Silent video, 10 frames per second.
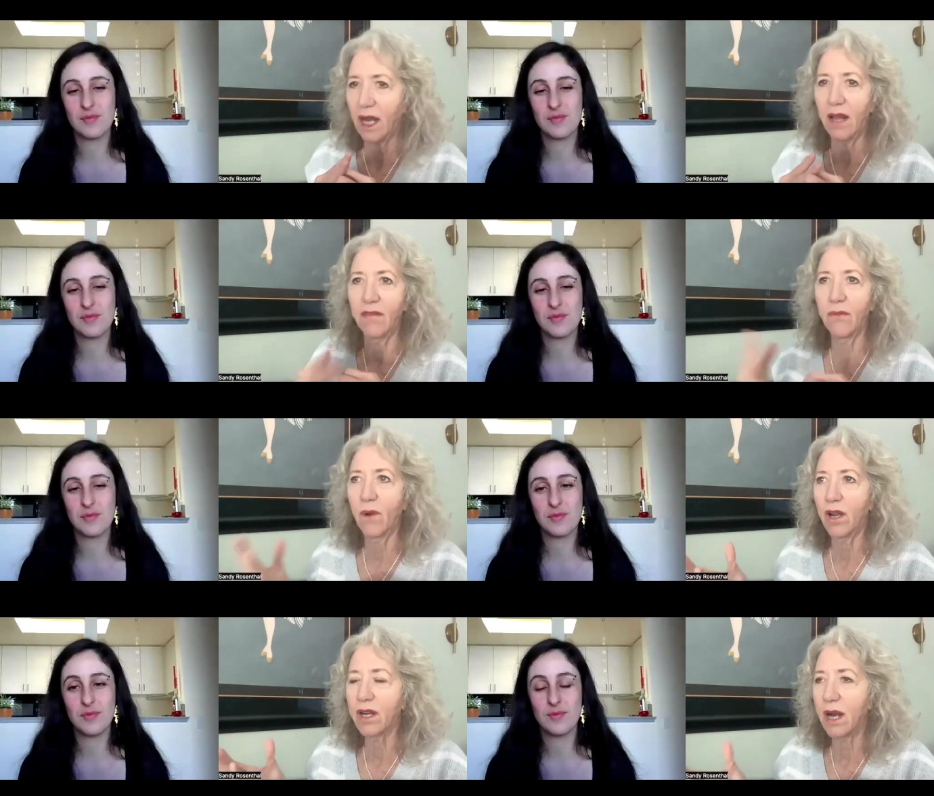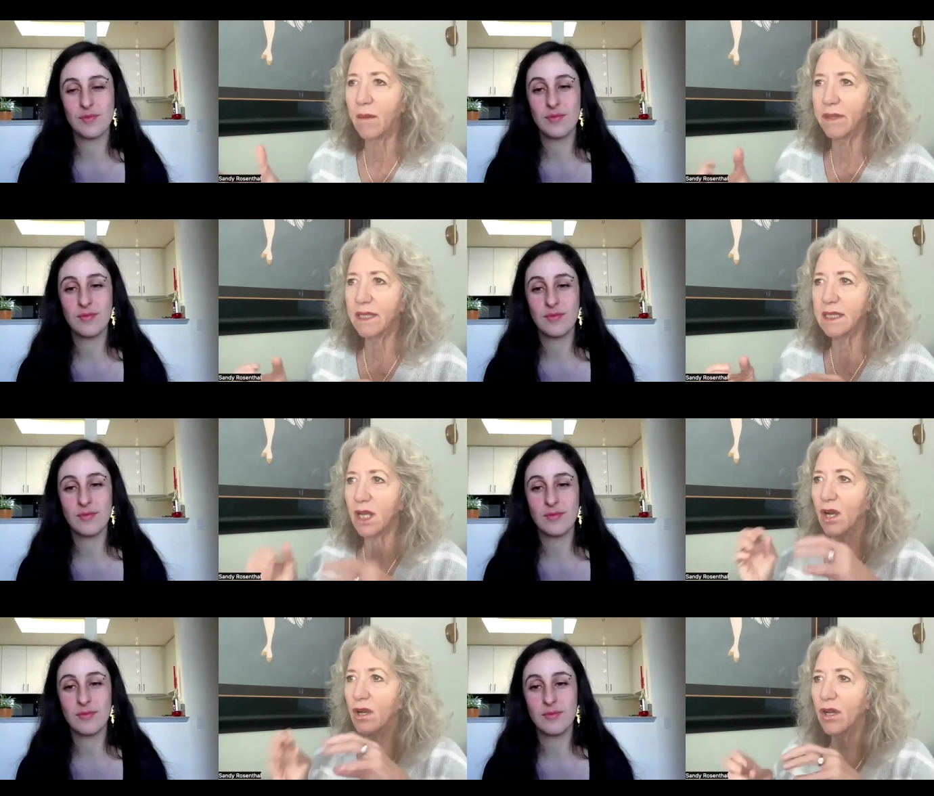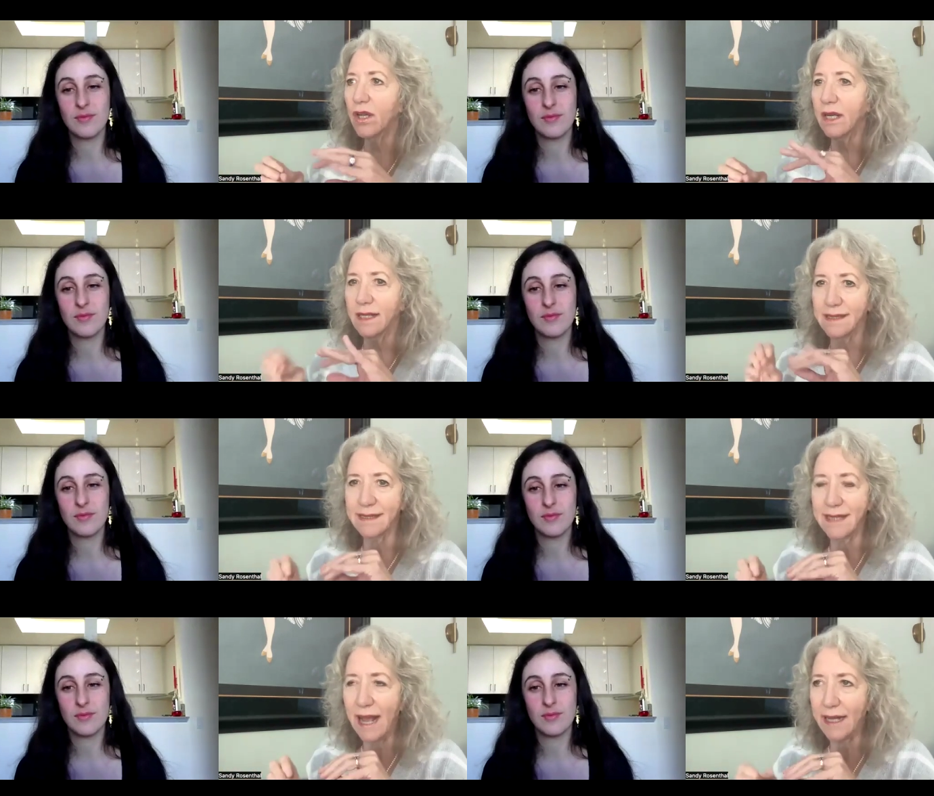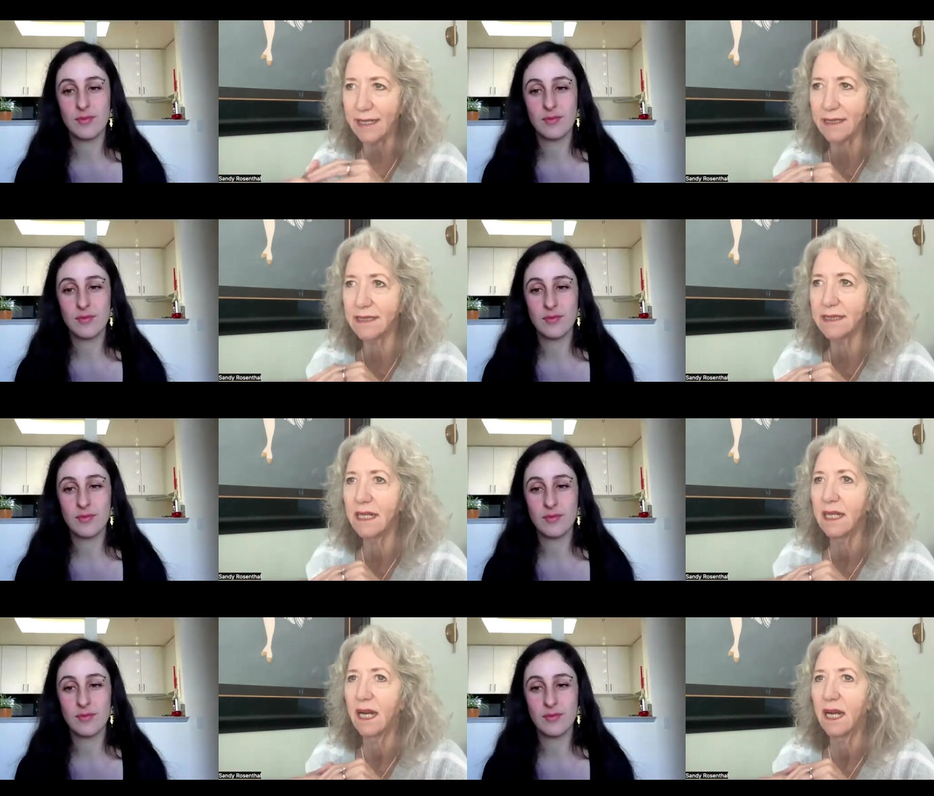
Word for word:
Speaker 1: uh, where companies earn a status